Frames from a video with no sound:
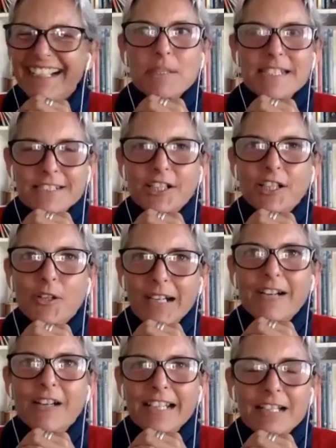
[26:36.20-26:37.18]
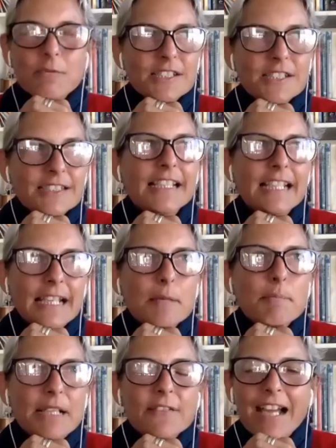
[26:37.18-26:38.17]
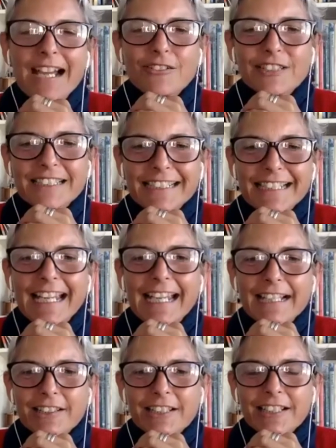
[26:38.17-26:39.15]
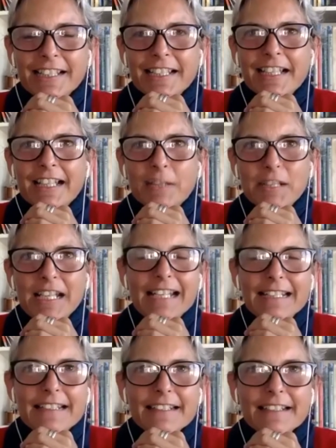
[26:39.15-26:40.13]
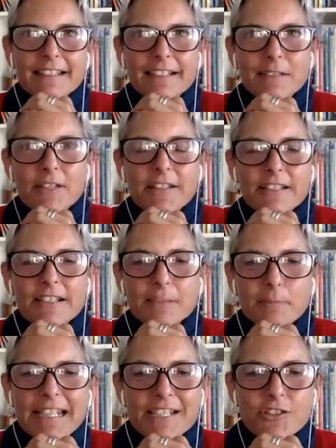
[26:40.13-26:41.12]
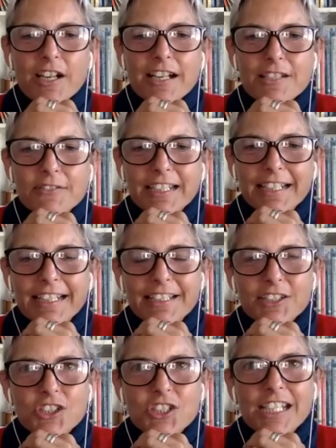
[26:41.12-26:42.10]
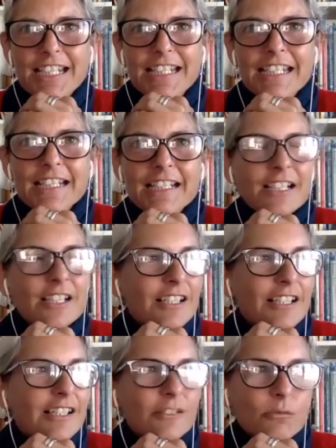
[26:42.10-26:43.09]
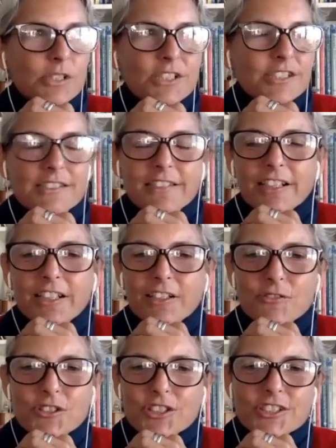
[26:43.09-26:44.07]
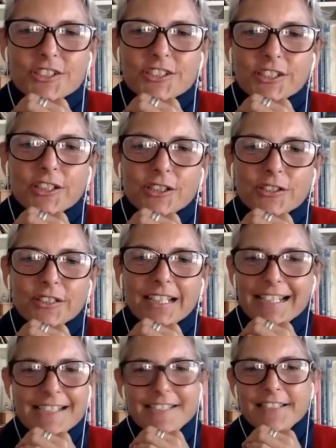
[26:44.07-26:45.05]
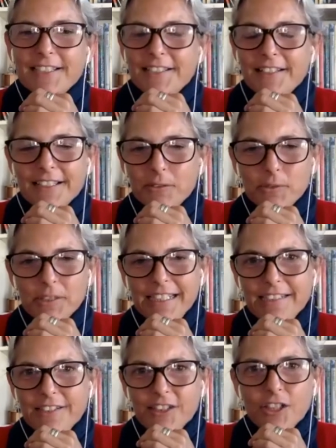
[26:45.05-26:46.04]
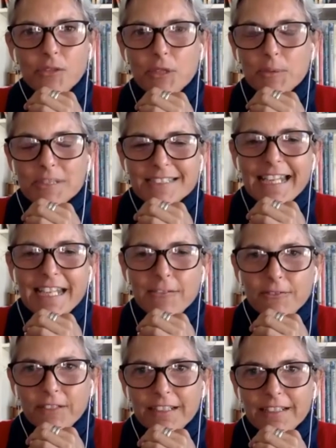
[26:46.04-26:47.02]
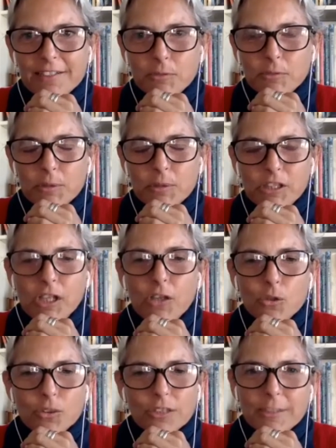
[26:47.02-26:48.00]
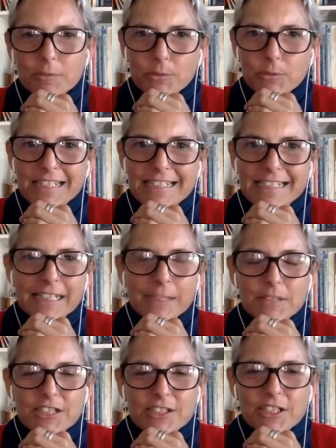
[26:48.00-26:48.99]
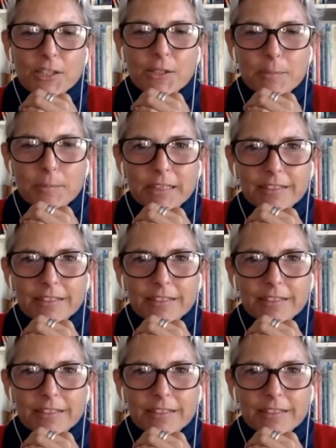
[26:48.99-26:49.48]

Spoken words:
did go out, and it was a bit of a howling gale. We had the third mate driving, and she was, you know, just so excellent that we knew we were safe, and we were cold, and it was windy, and it was snowy, but